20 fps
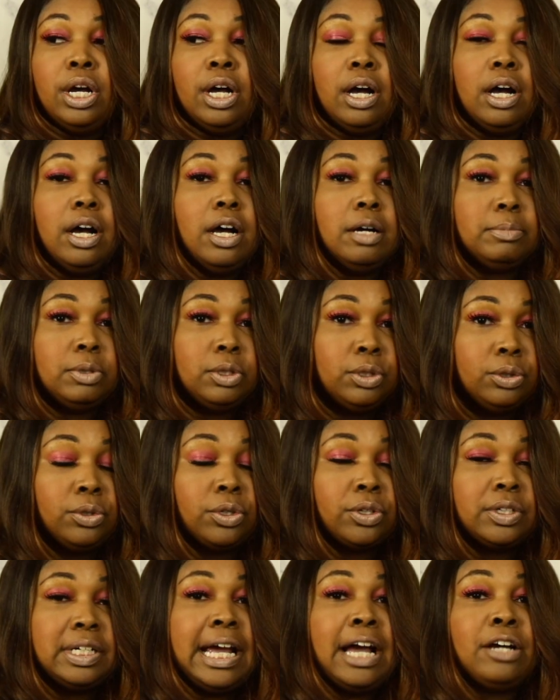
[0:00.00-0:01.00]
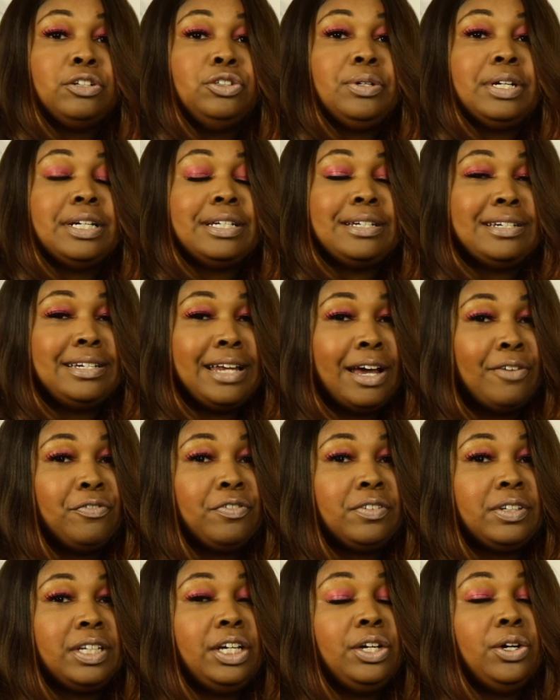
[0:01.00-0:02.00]
um, glue her down, you can
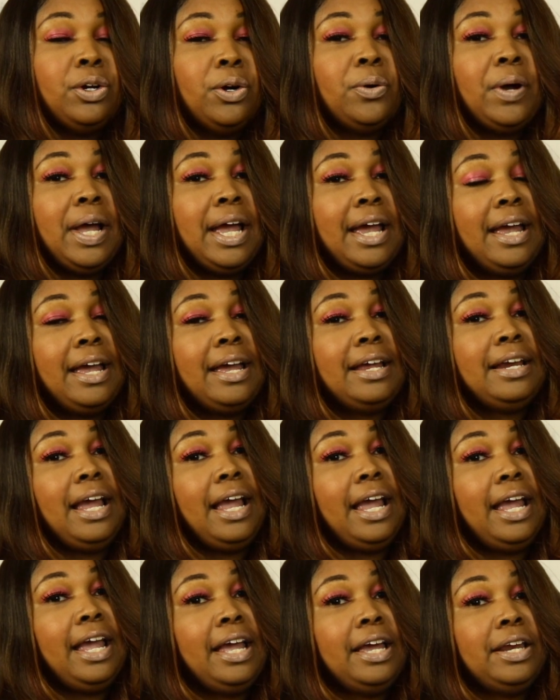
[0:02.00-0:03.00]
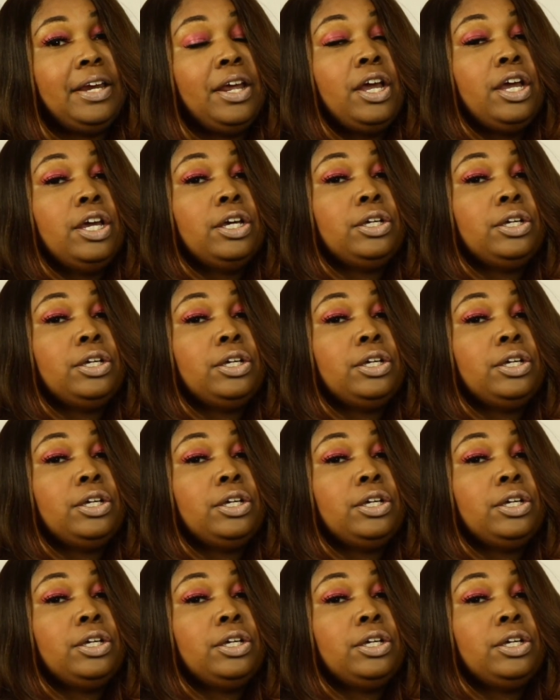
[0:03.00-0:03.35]
definitely go ahead and